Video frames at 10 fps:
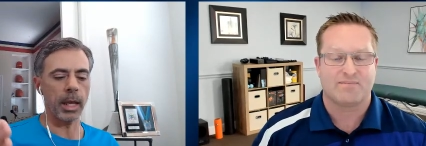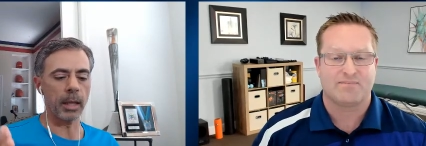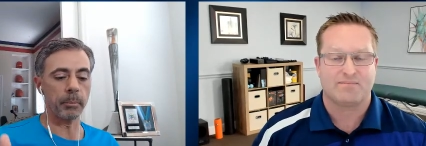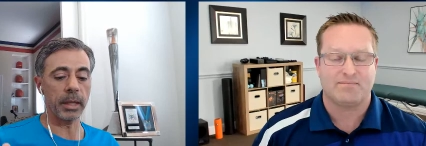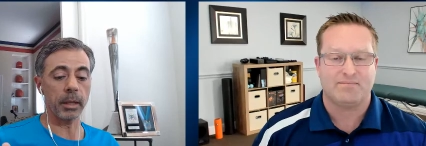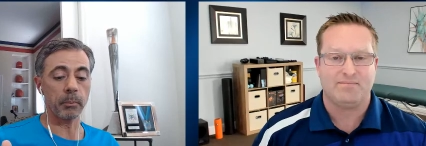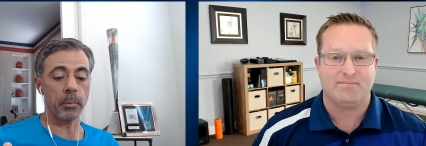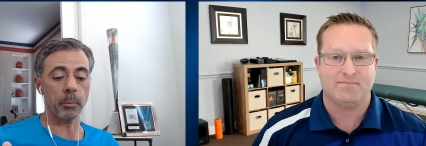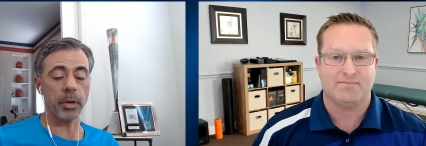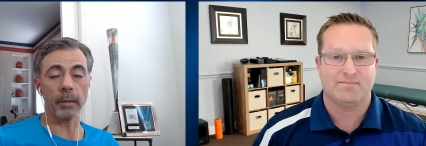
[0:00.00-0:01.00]
Speaker 1: and be
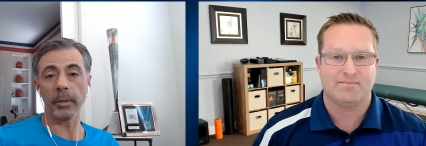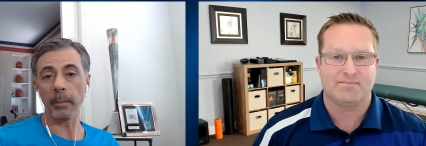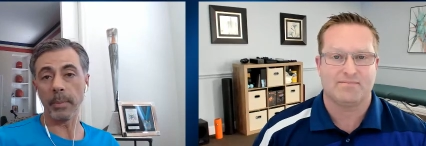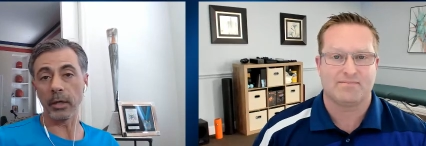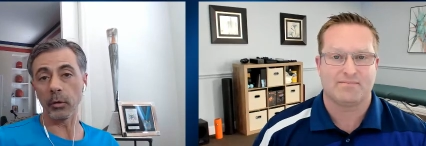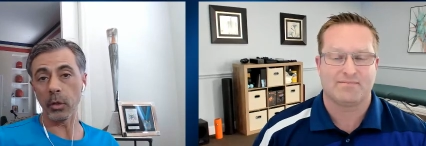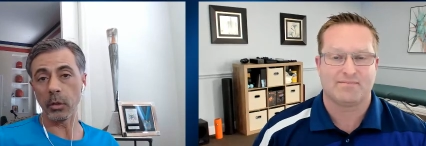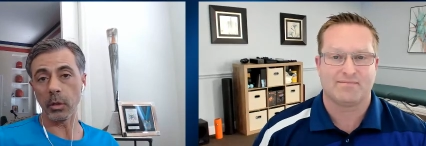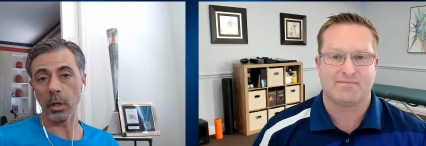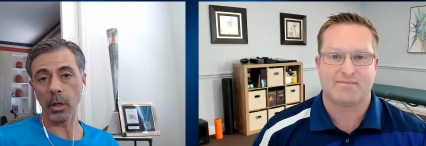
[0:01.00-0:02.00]
probably a better,
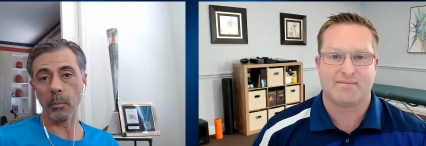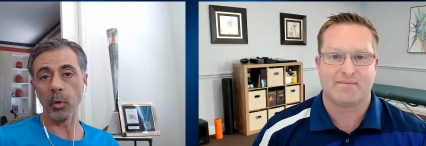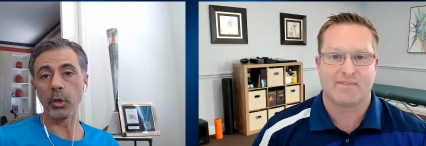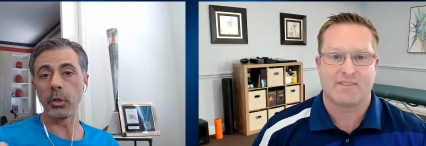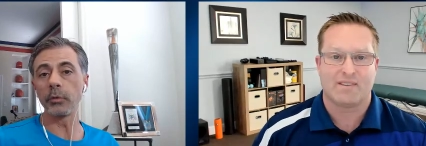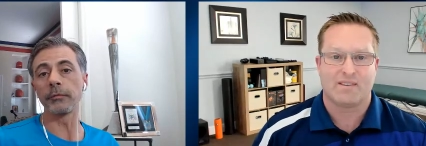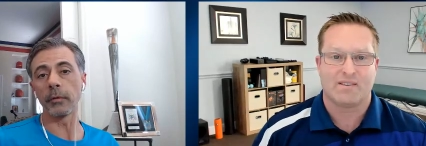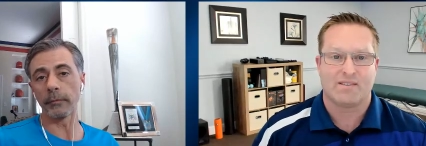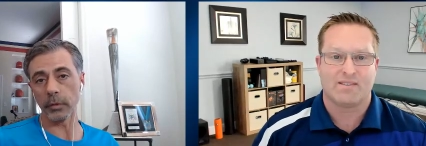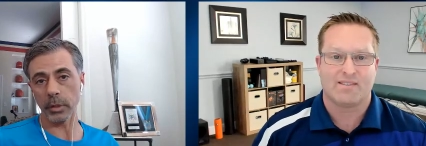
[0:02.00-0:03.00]
a more
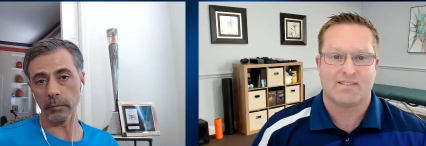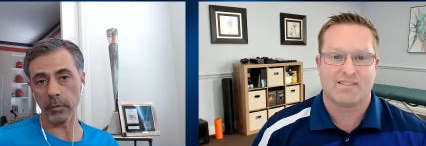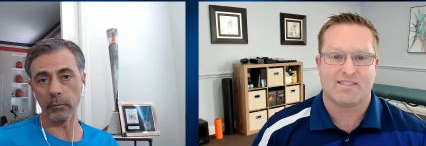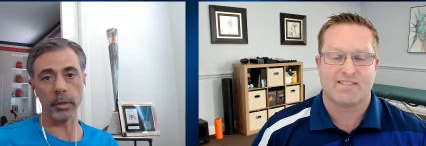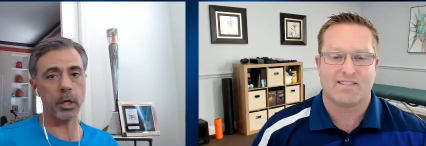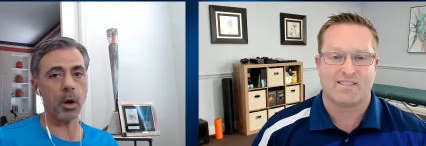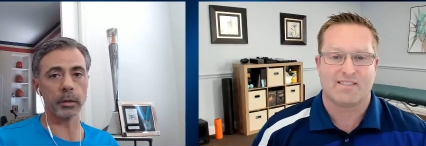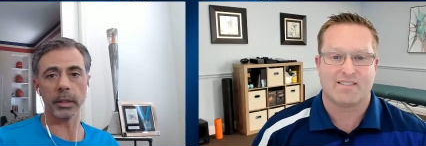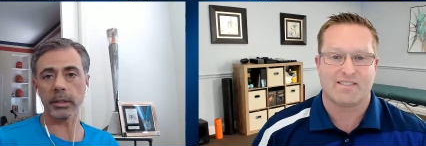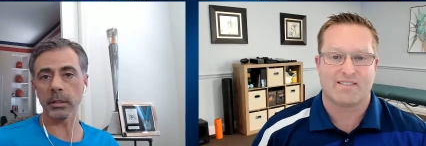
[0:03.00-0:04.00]
youthful version of you,
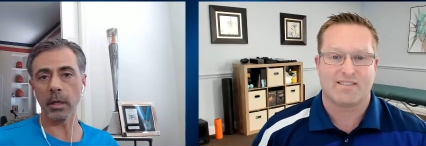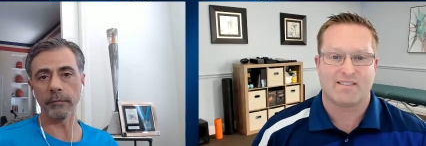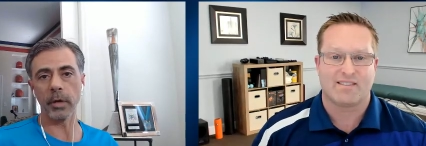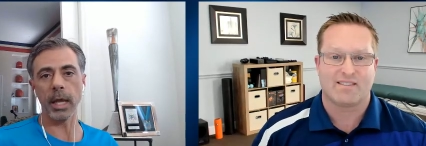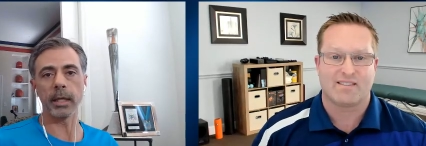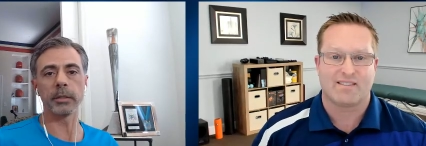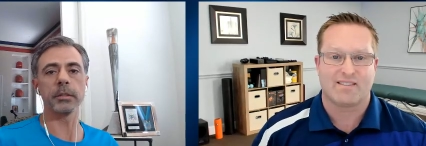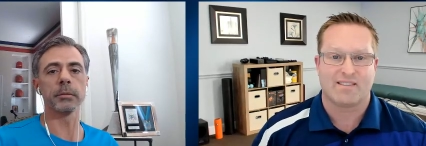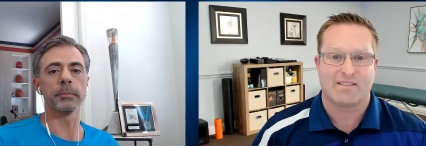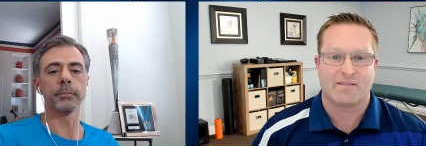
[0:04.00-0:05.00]
regardless of your
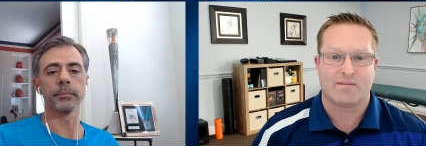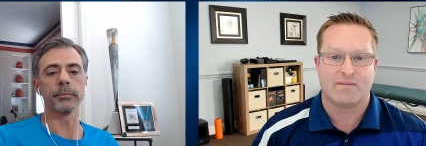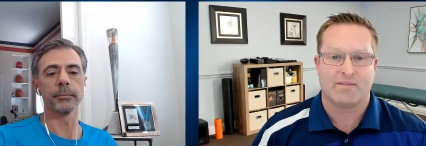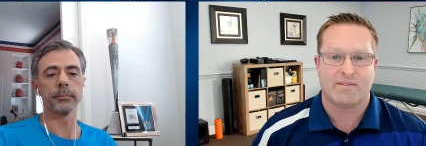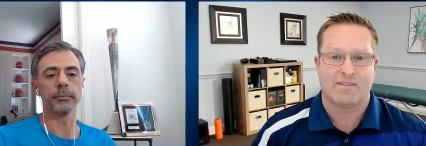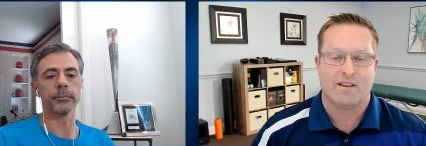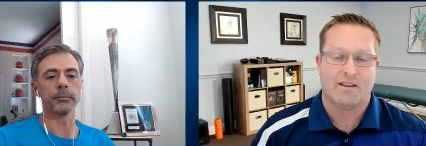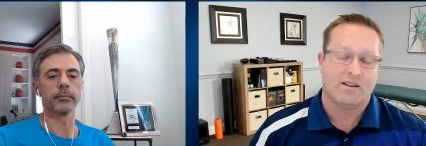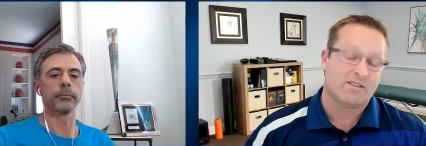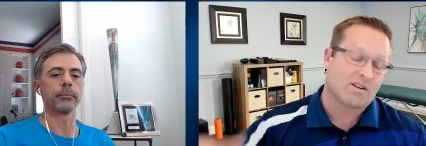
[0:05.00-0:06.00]
age.
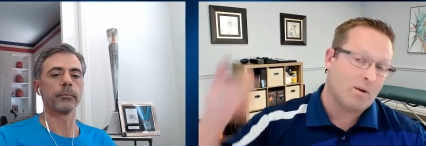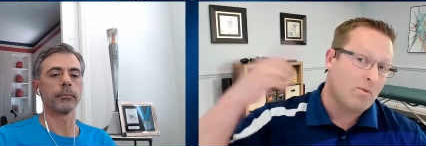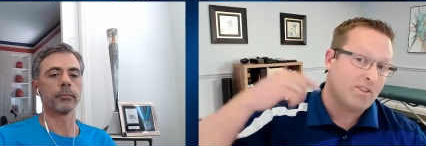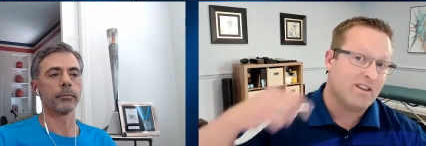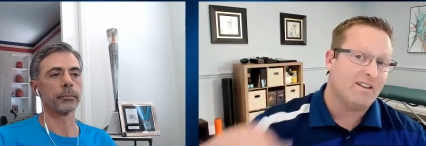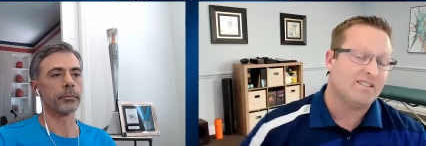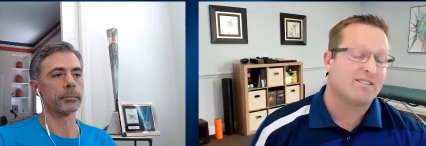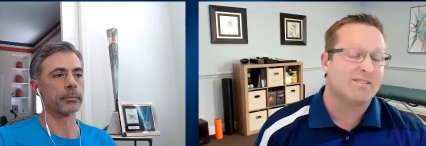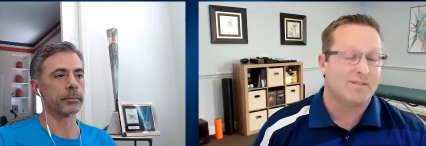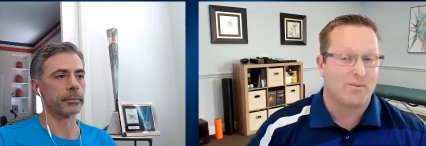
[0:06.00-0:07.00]
Speaker 2: So come with us.
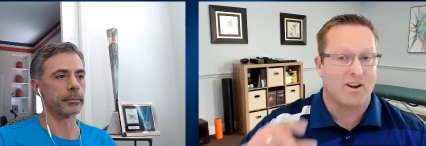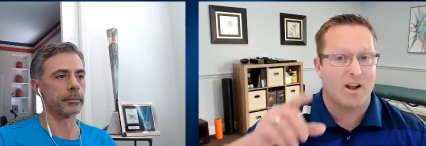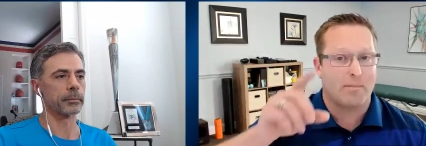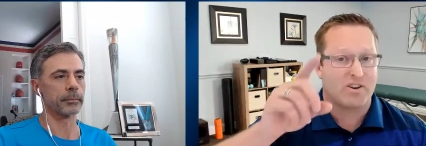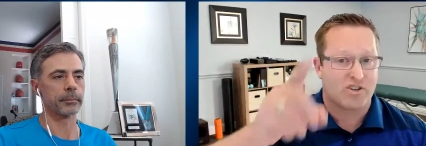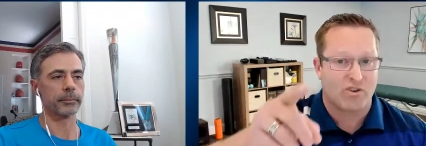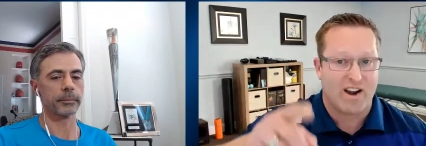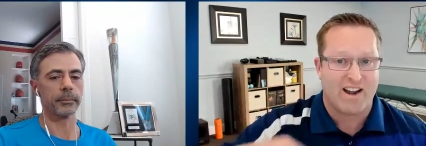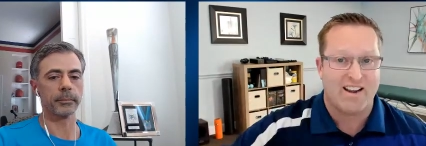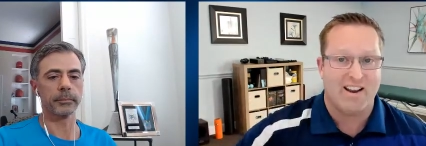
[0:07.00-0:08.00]
We're going to help you
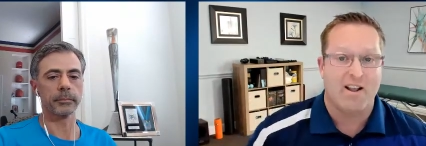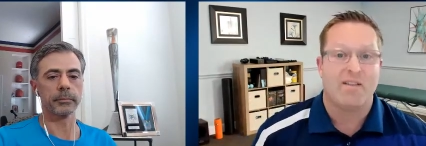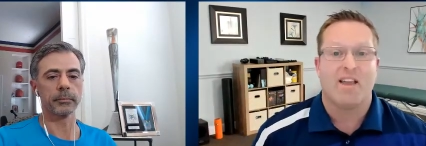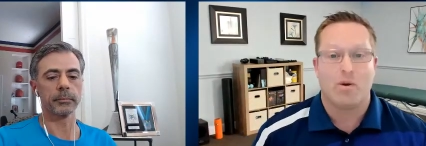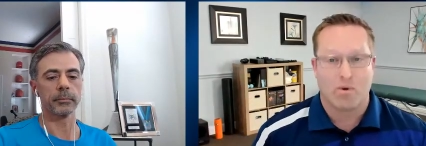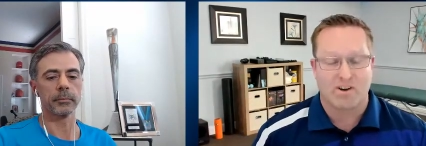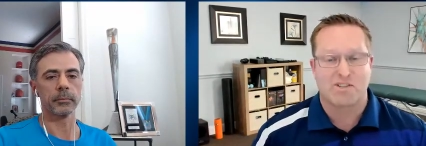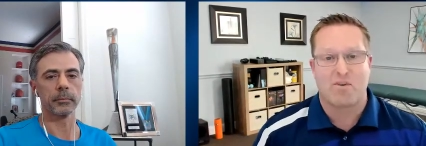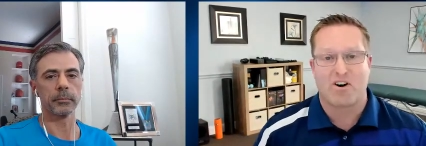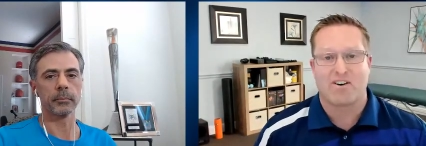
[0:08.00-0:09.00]
train and work
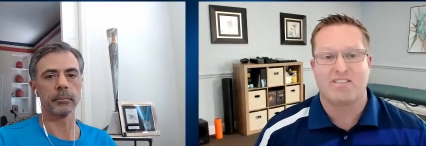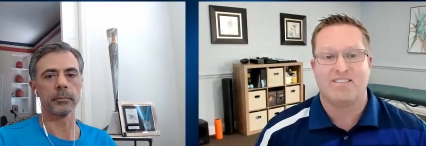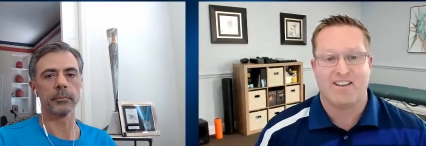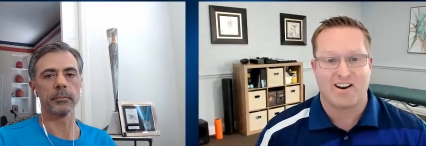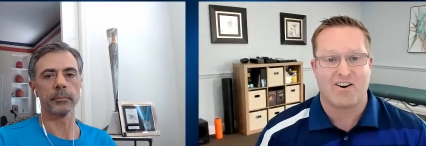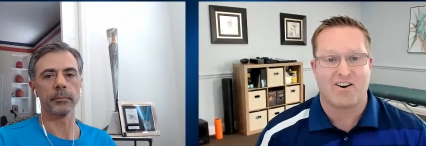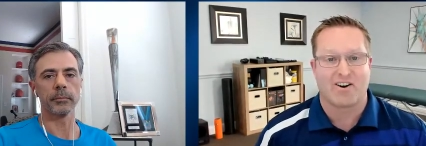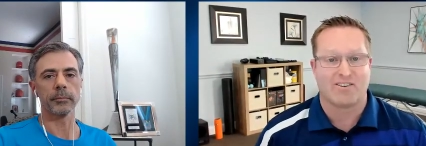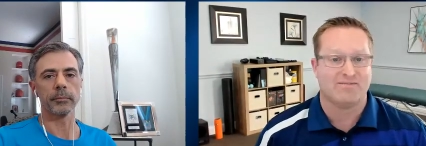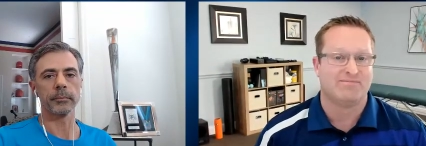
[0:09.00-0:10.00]
smarter, not
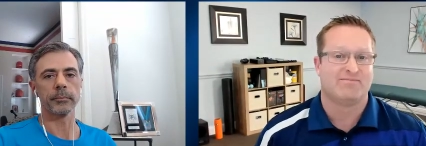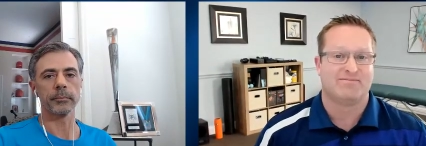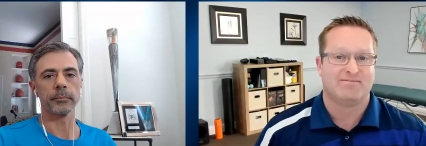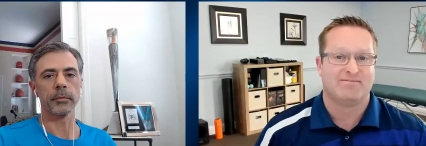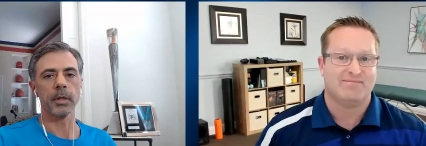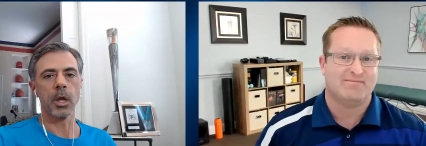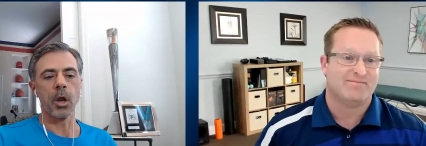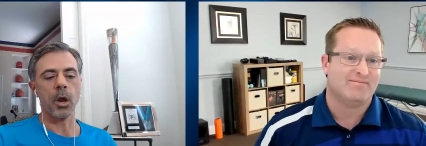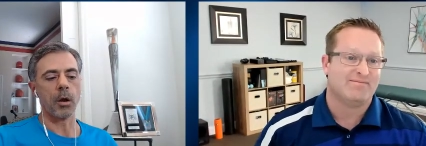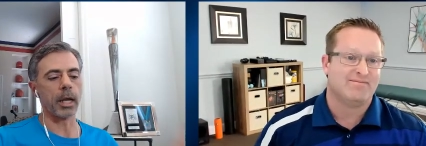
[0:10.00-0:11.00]
harder.
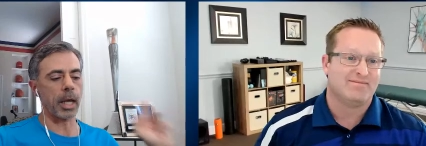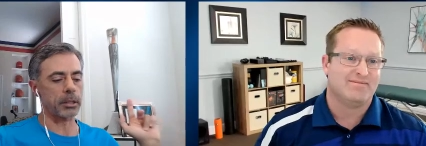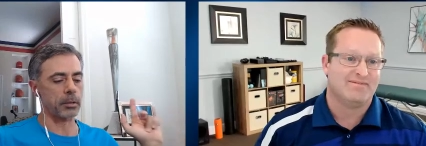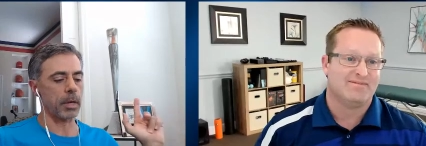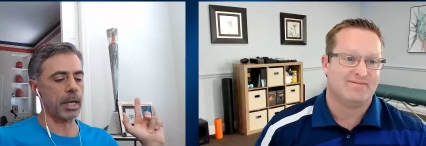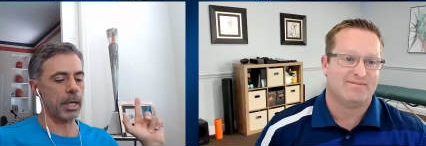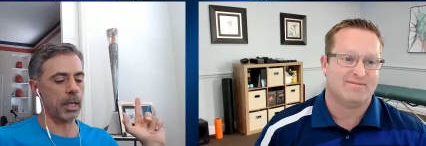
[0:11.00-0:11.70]
Speaker 1: All right, guys, you ready?